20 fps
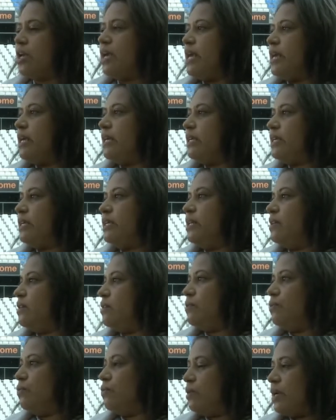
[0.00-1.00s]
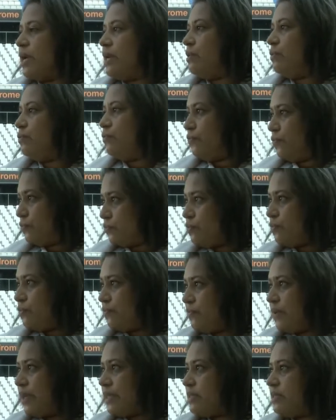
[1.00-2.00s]
of the big
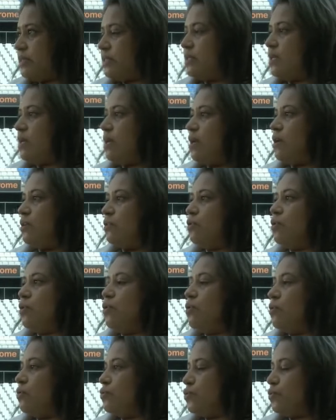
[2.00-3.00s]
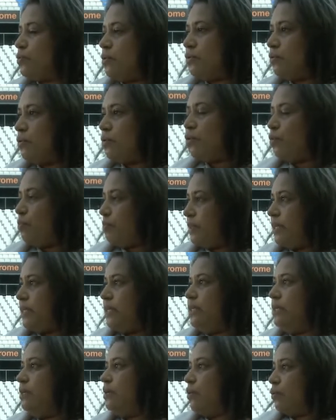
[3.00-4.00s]
challenges that we are being
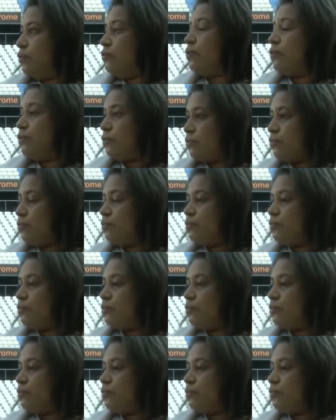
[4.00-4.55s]
faced with.